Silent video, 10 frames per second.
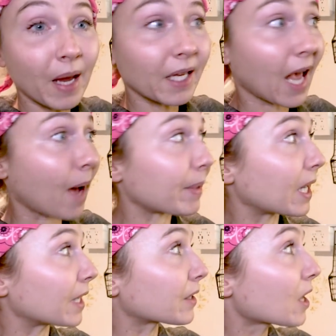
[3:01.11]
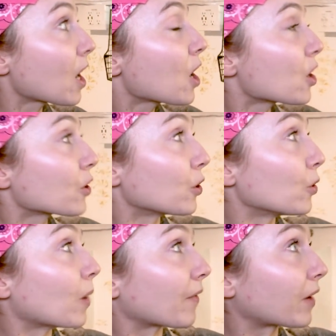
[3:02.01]
made cabinets.
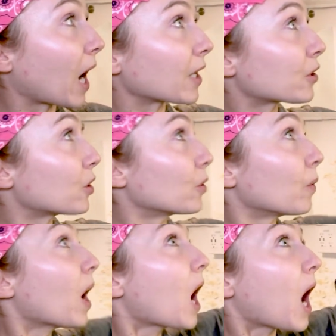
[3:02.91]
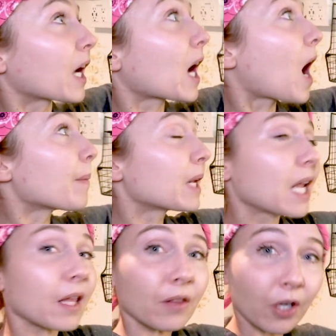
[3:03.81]
You have got to
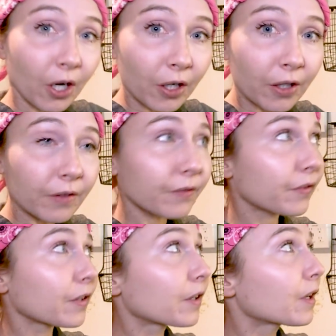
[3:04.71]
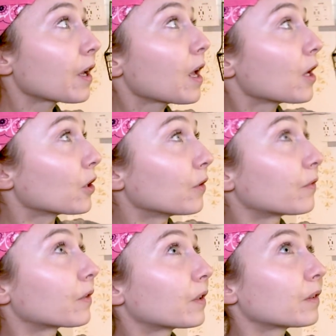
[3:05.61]
accommodate the curve.
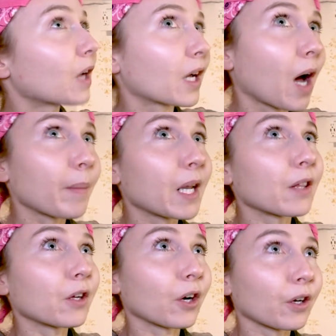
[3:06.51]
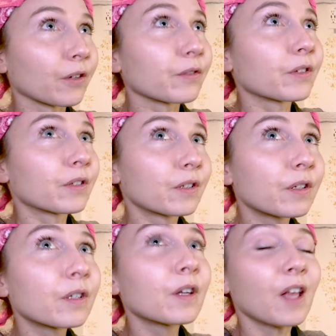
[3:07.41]
You've accommodate the curve.
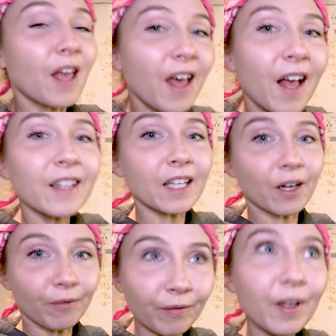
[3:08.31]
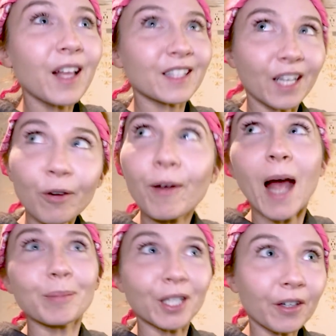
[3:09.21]
That's like a that's like a
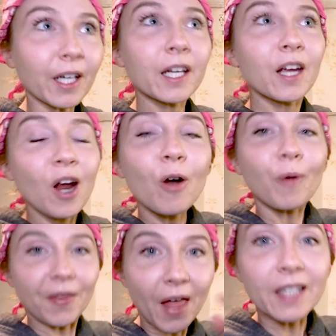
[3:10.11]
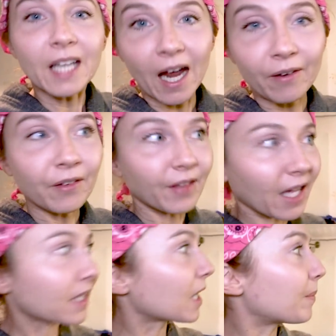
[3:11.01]
rap lyric. Write that down.
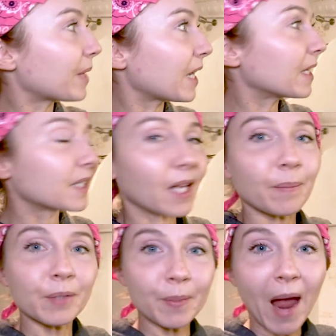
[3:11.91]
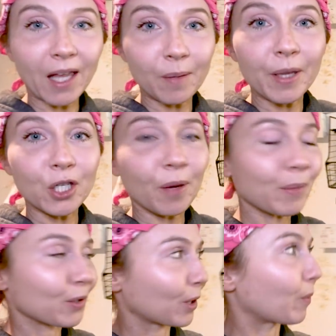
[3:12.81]
That's going to be in some Smack the Bitch Up
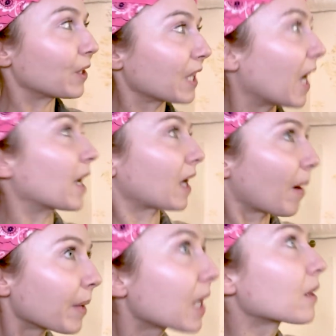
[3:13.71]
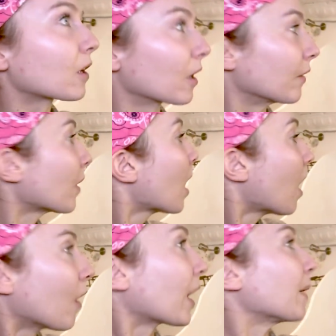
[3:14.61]
music one day. Accommodate the curve.
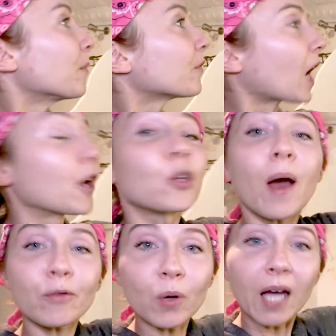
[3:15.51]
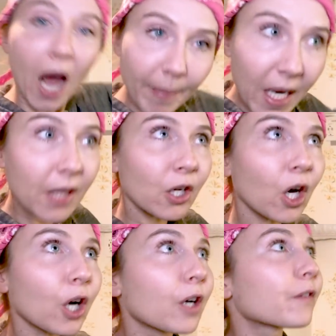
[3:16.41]
Okay, moving on. You have to accommodate the
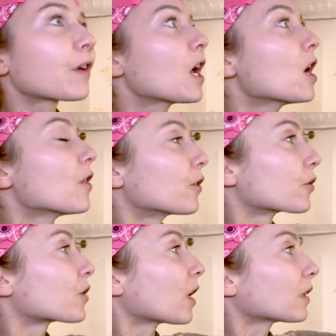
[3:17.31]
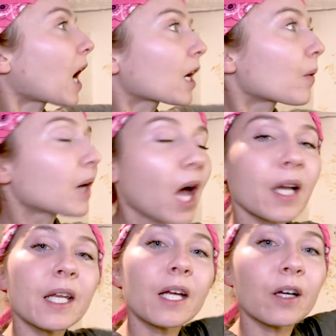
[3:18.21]
curve. There's a lot going
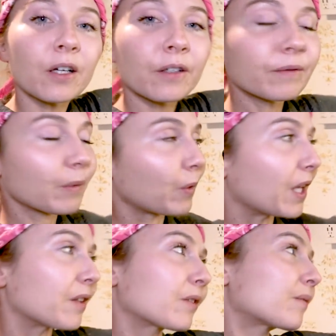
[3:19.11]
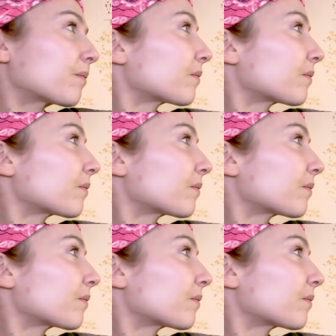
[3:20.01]
on here with